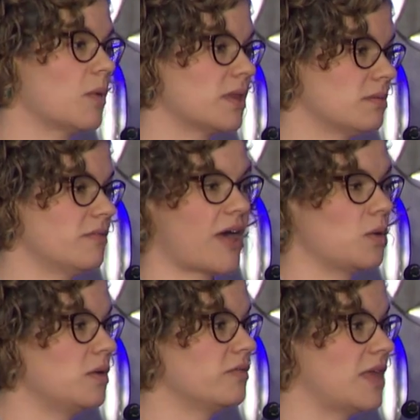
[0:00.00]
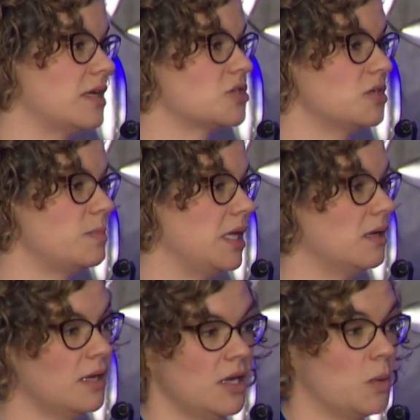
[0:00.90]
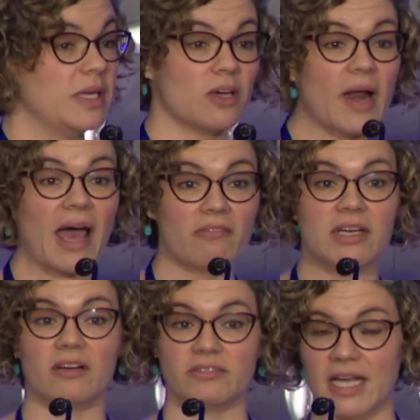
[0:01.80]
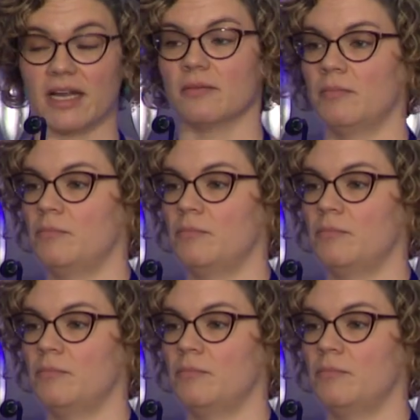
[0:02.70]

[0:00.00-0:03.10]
what the value of theta should be? We don't have enough data.